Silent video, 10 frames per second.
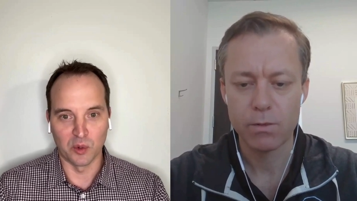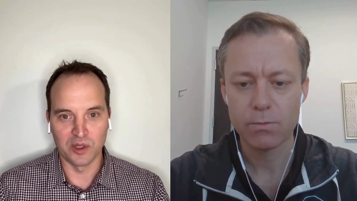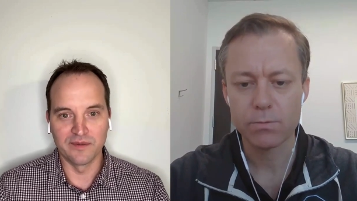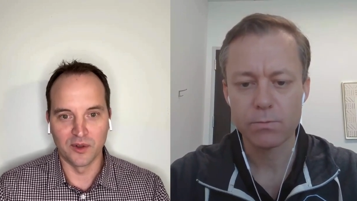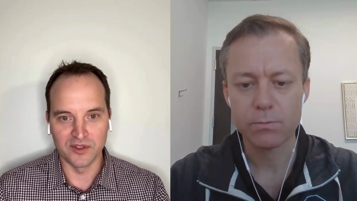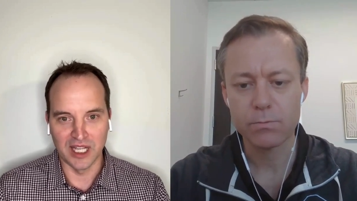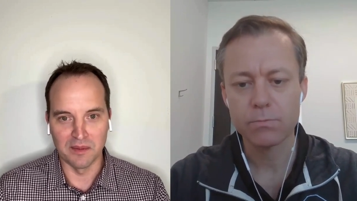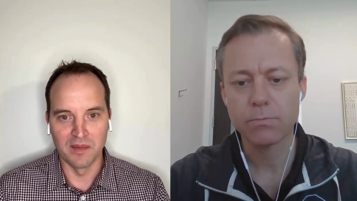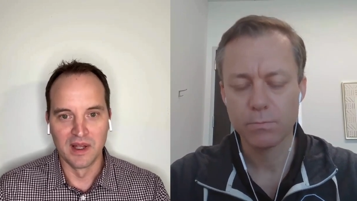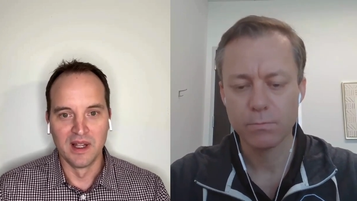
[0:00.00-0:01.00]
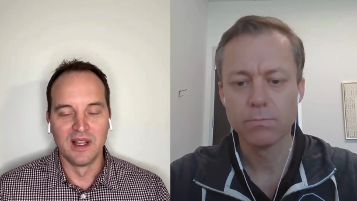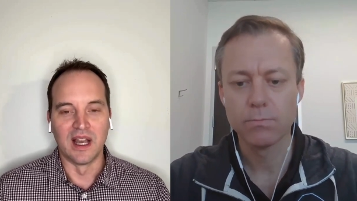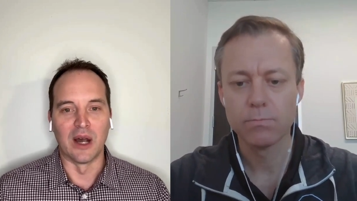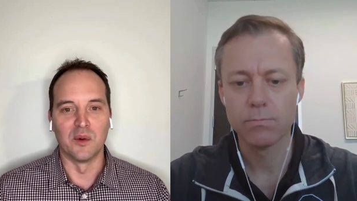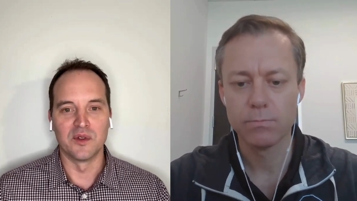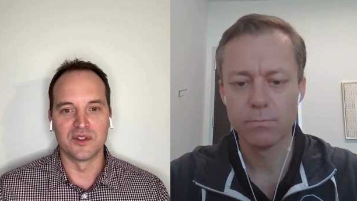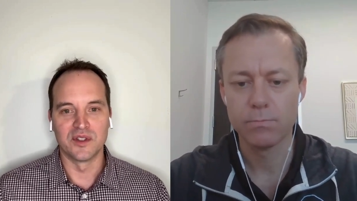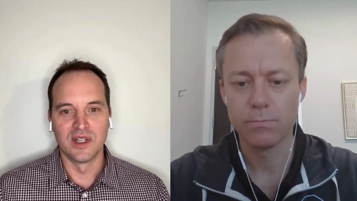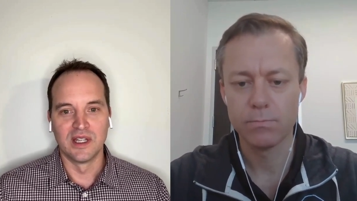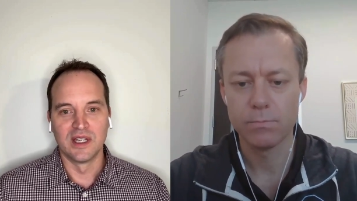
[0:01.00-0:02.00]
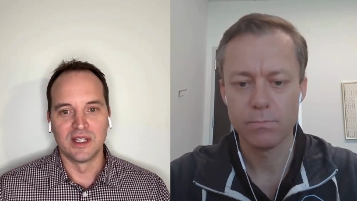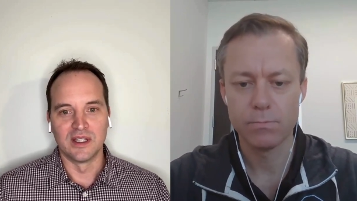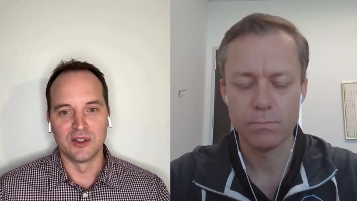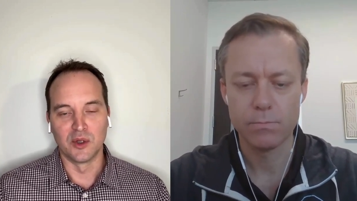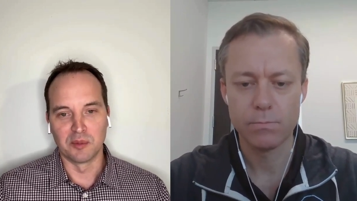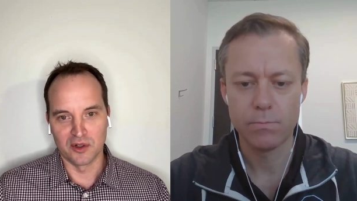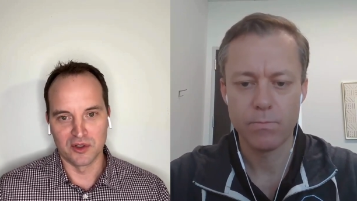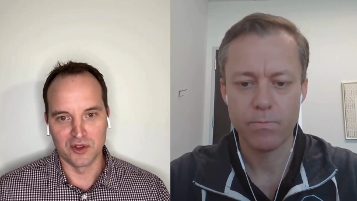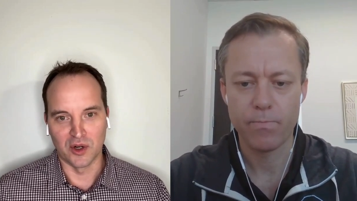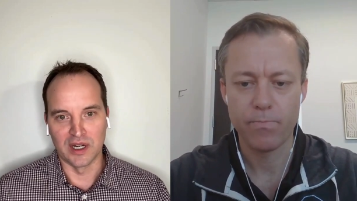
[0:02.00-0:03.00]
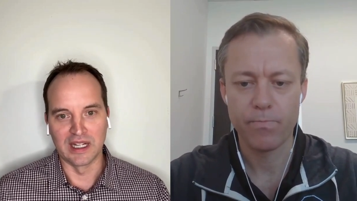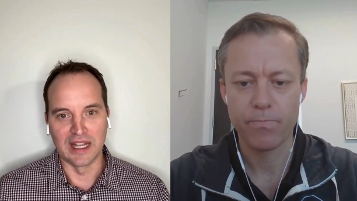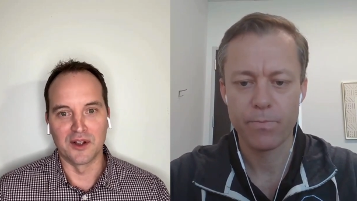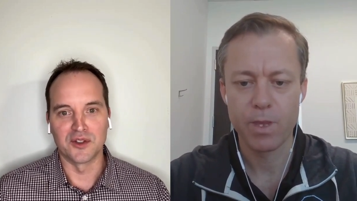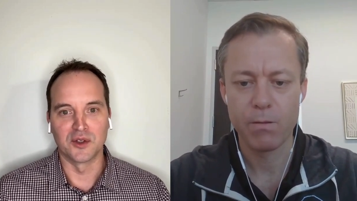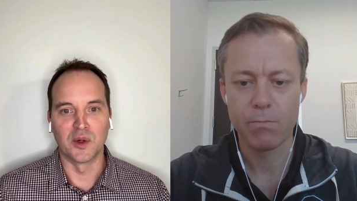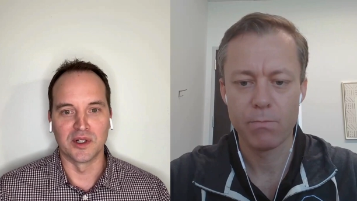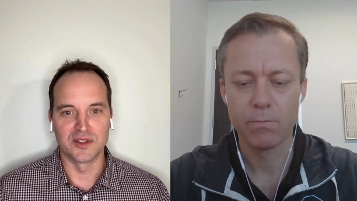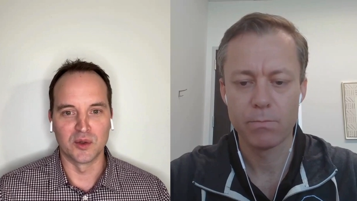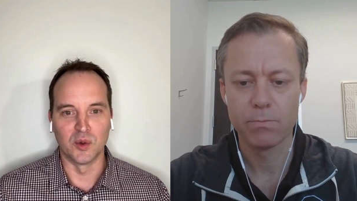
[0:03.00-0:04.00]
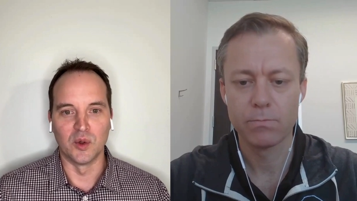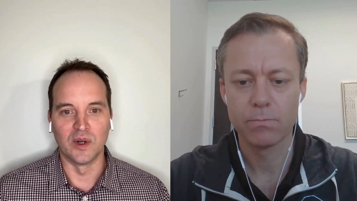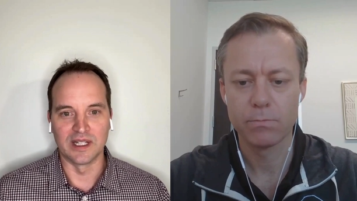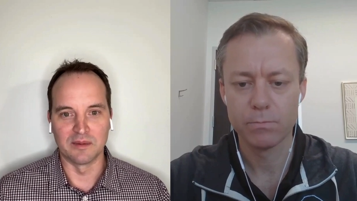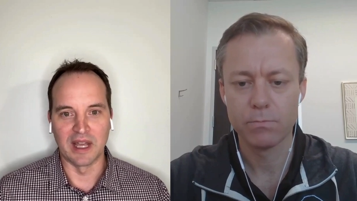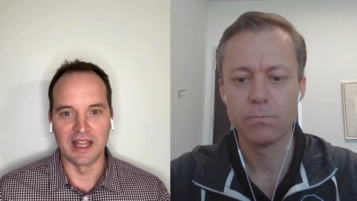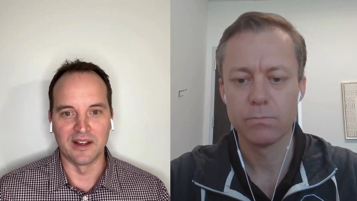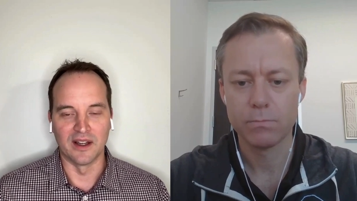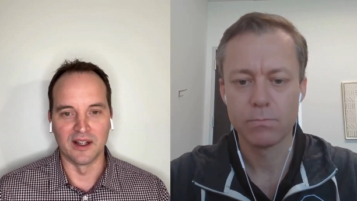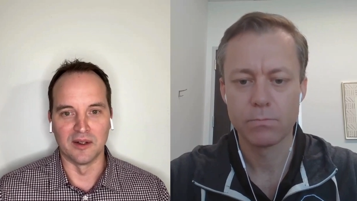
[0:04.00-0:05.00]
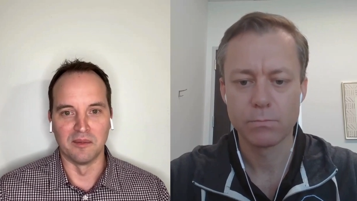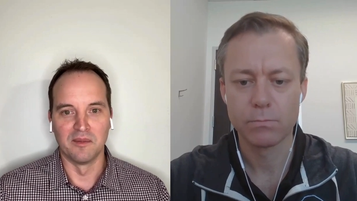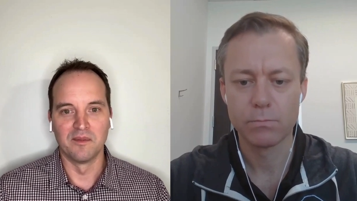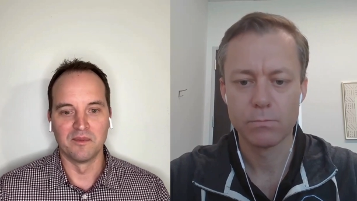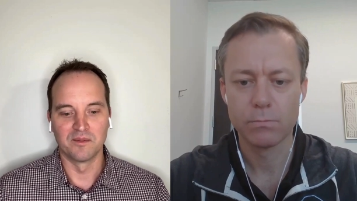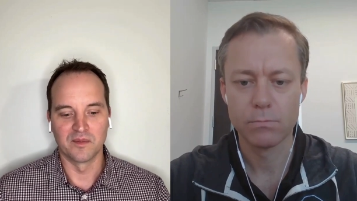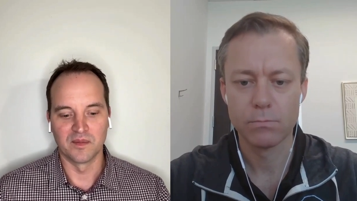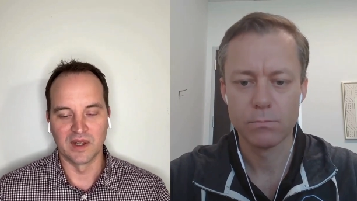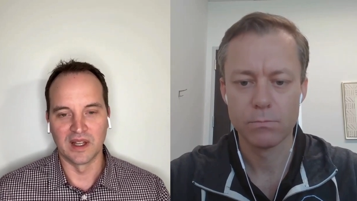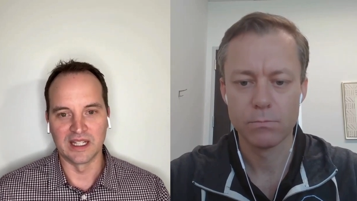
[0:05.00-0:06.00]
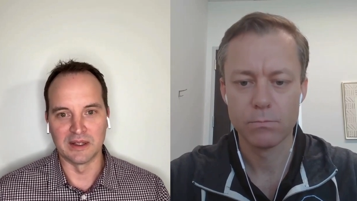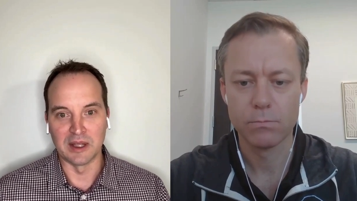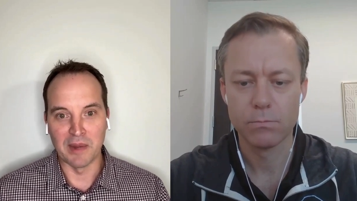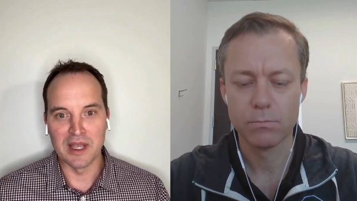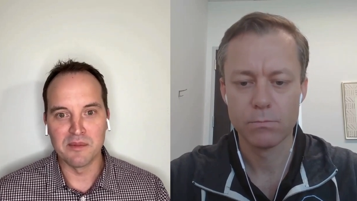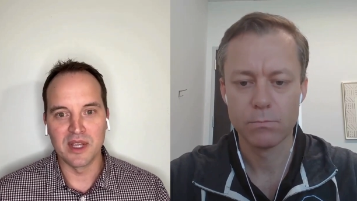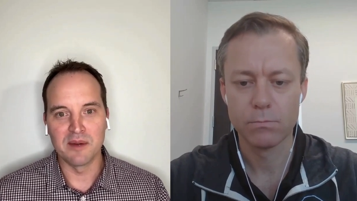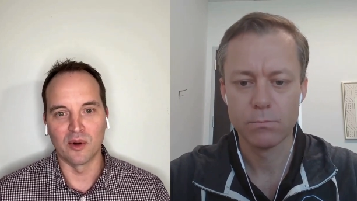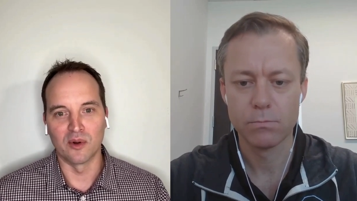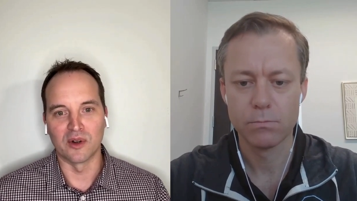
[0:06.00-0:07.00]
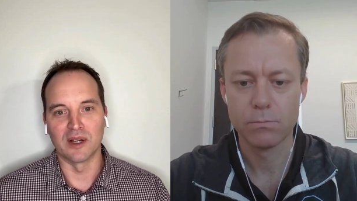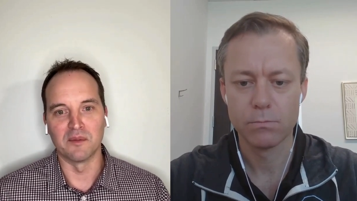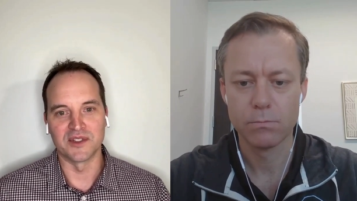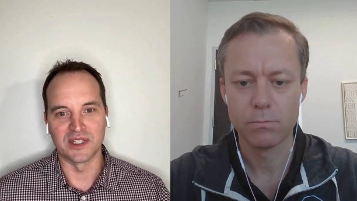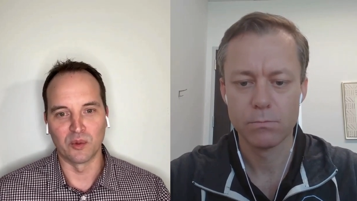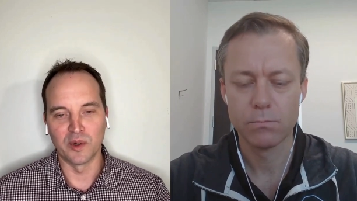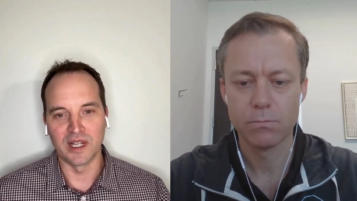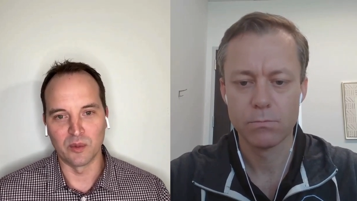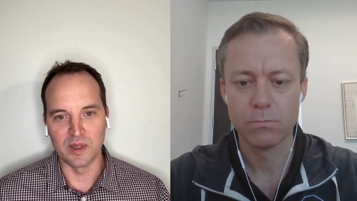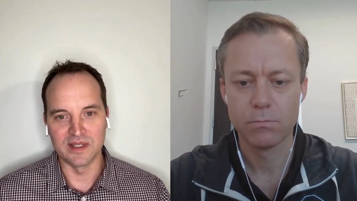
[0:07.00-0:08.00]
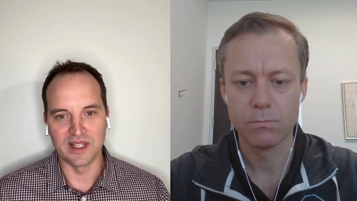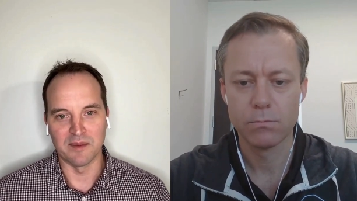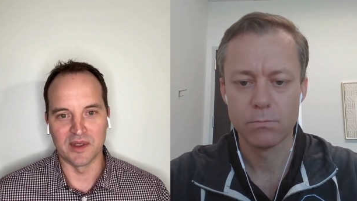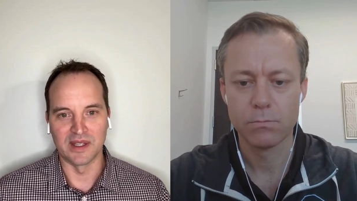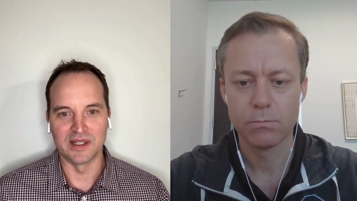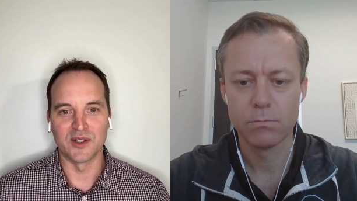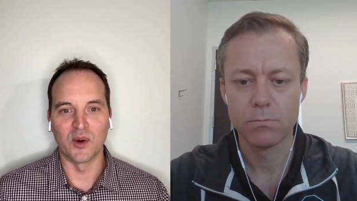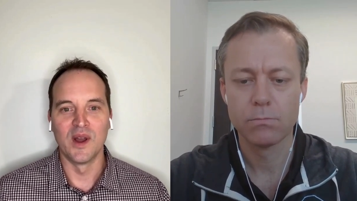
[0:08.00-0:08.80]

Speaker 1: I was working full time, I was doing personal training and also going to school. Like I had um, like a, my MBA program was like one night a week type thing.